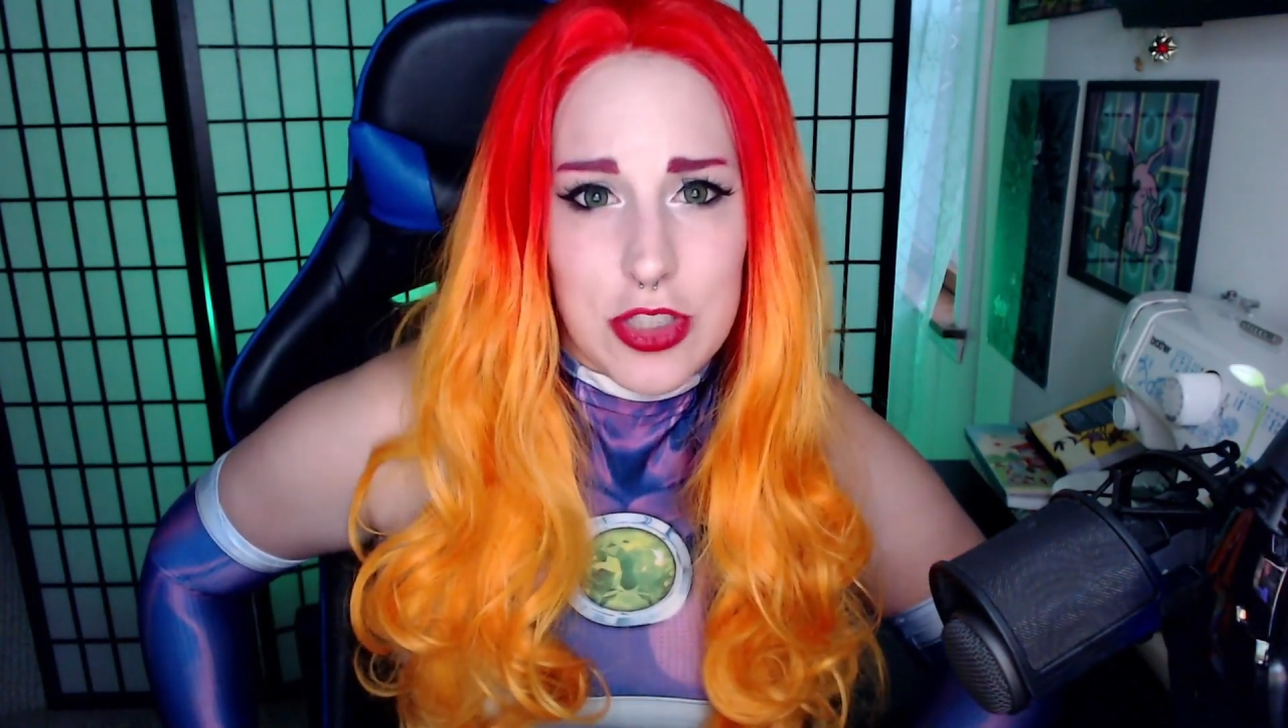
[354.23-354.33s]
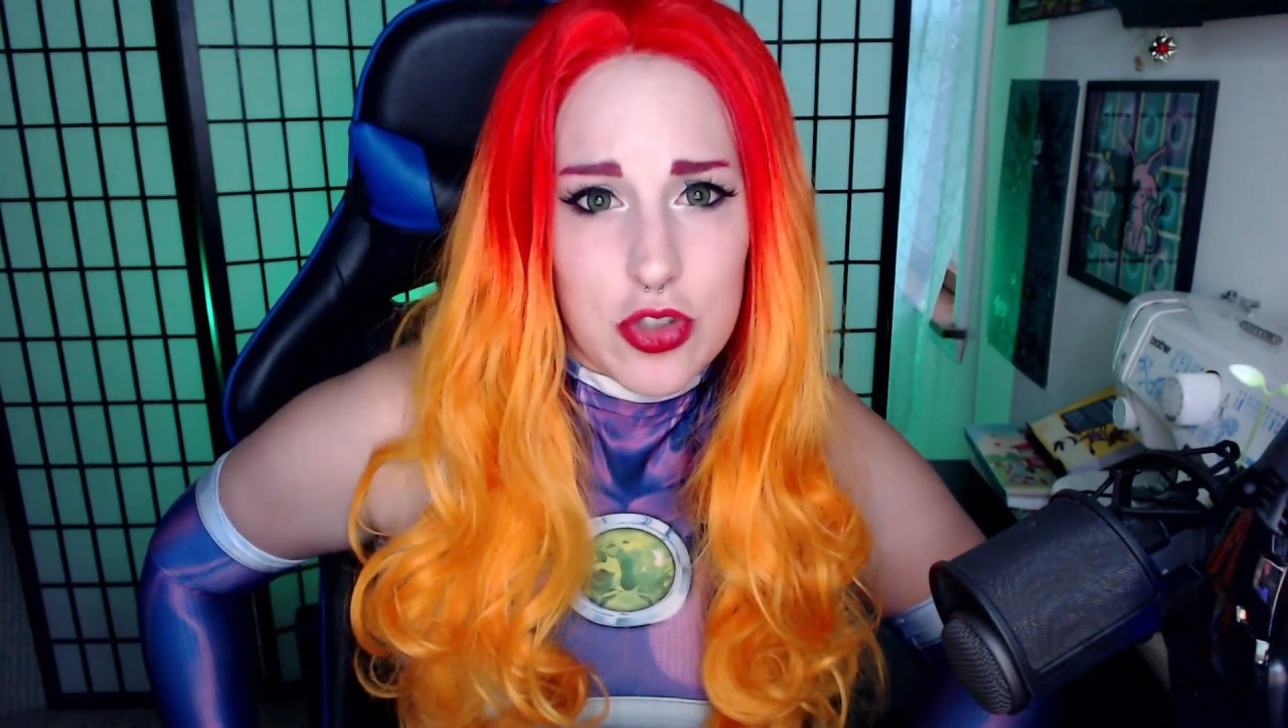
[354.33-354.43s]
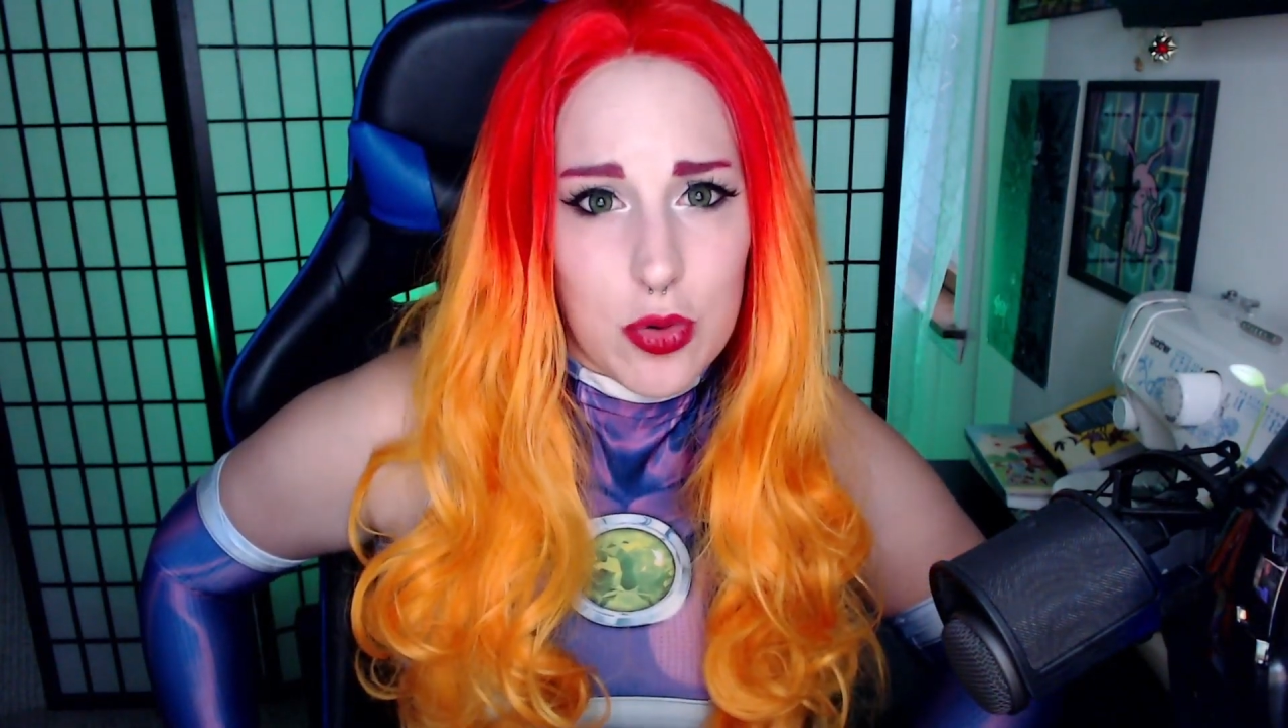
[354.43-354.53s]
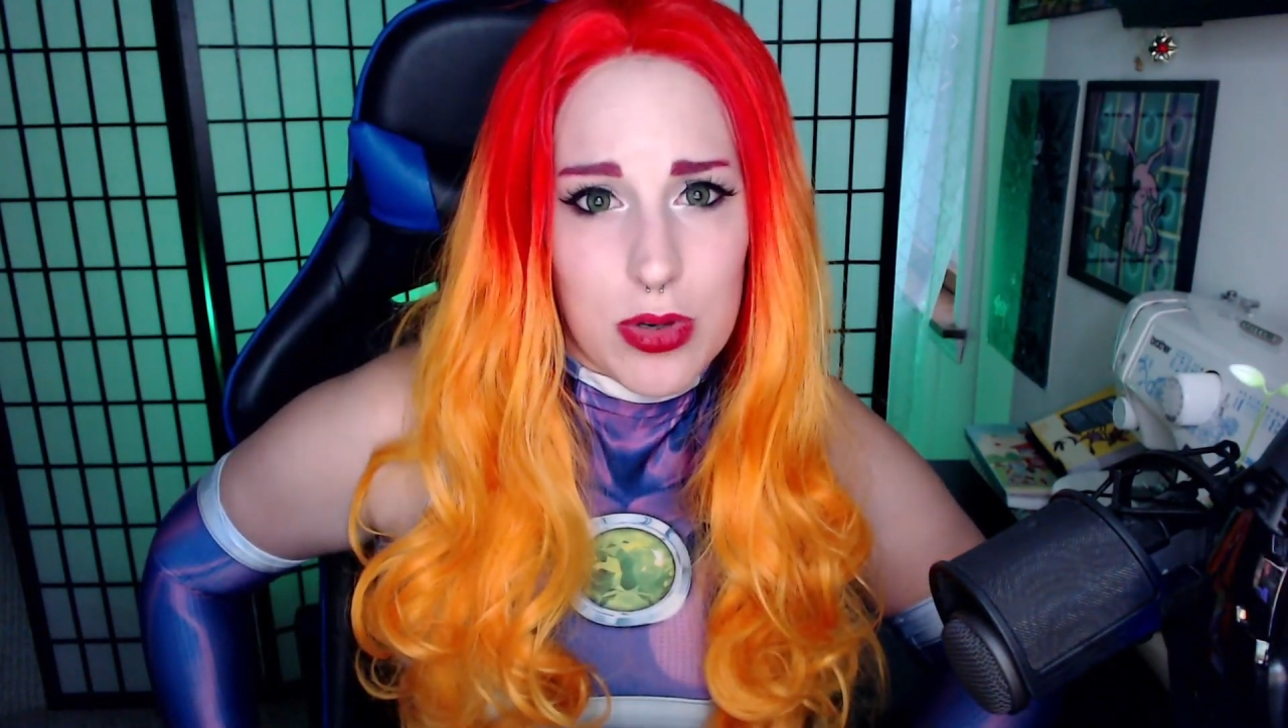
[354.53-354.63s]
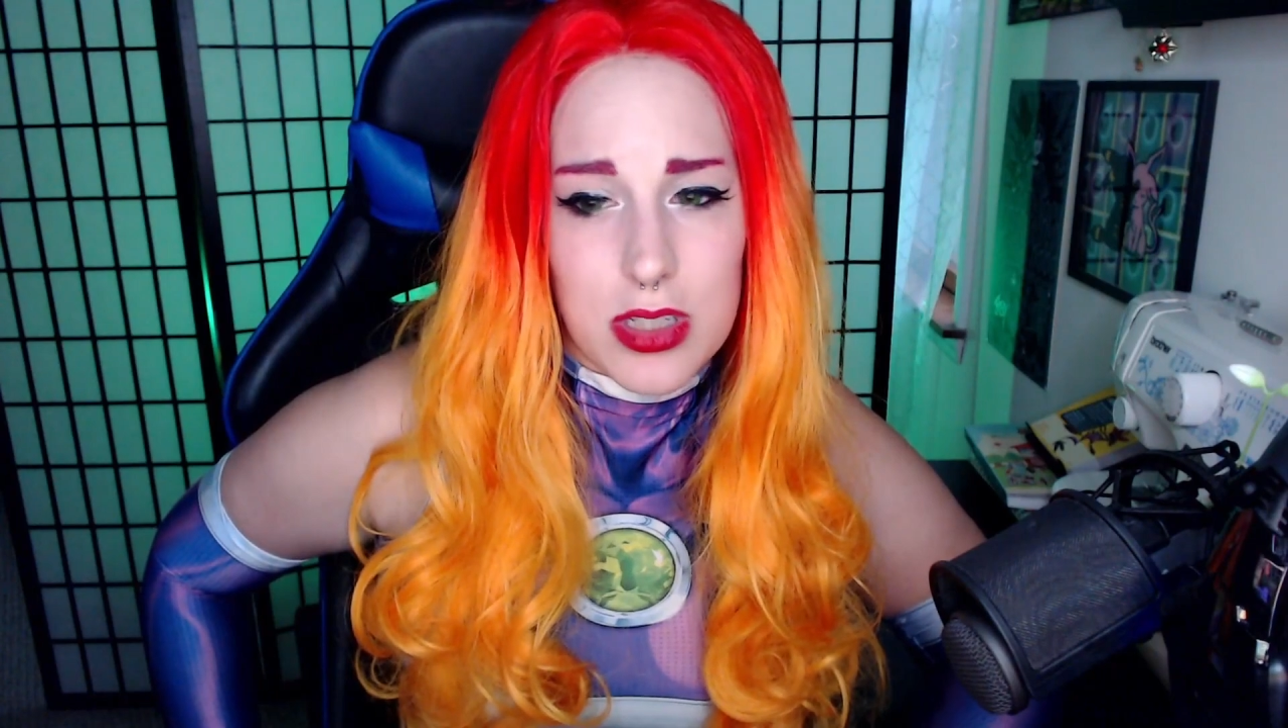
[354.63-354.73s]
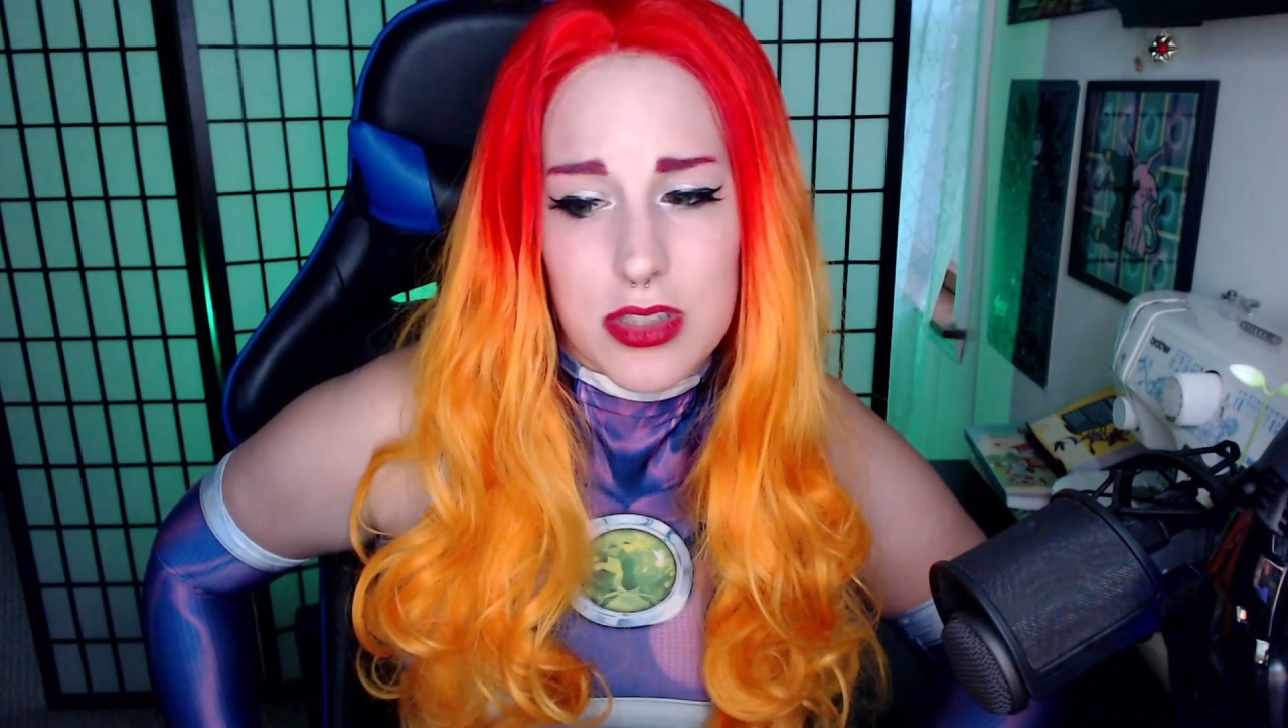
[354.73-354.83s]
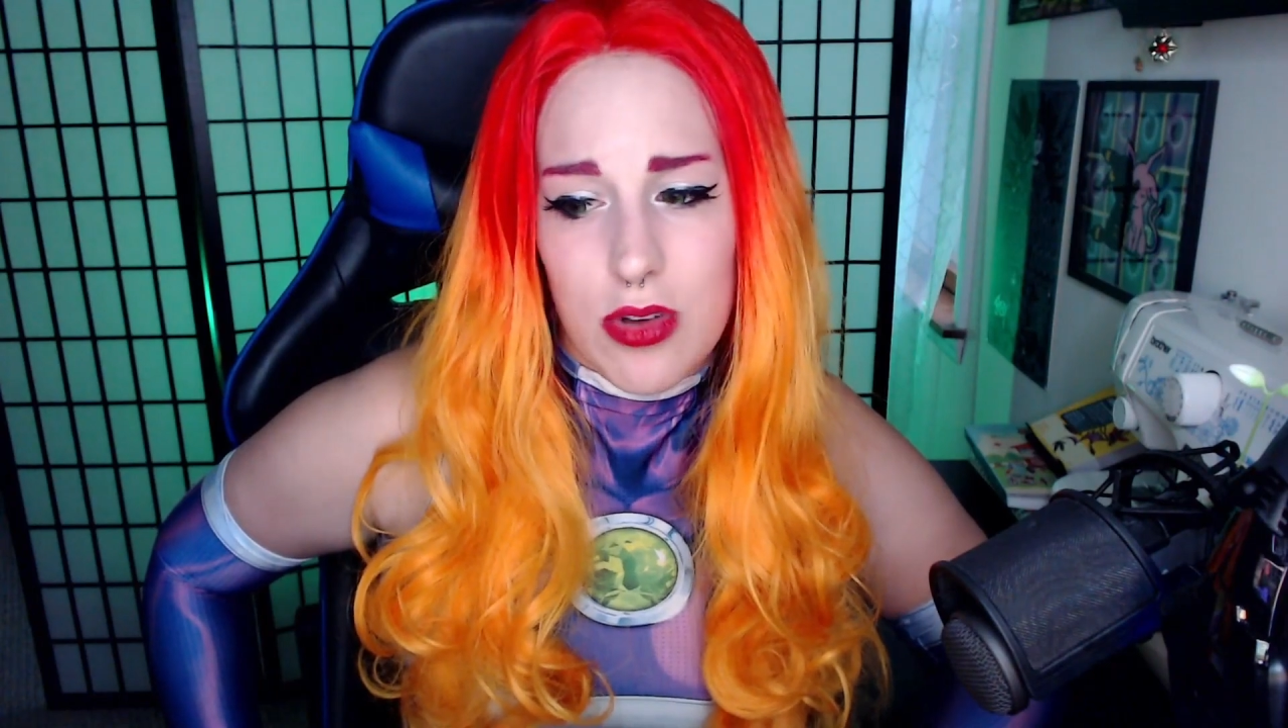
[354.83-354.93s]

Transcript: shorts,